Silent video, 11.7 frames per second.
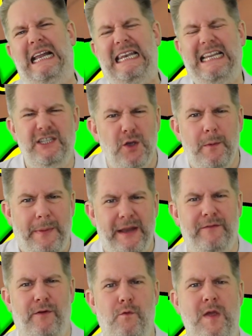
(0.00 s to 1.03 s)
Let's do a bit
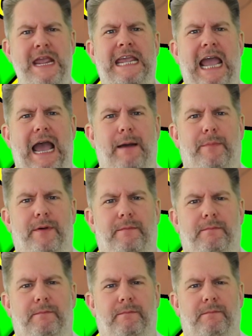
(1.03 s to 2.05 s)
of a recap.
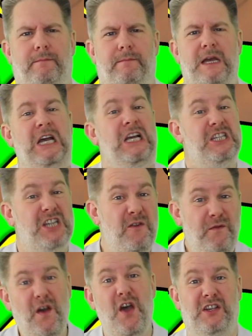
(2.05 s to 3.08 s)
So
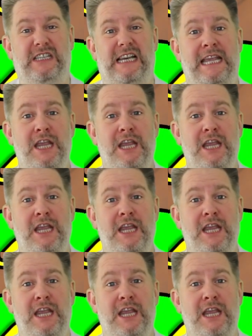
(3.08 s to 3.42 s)
firstly,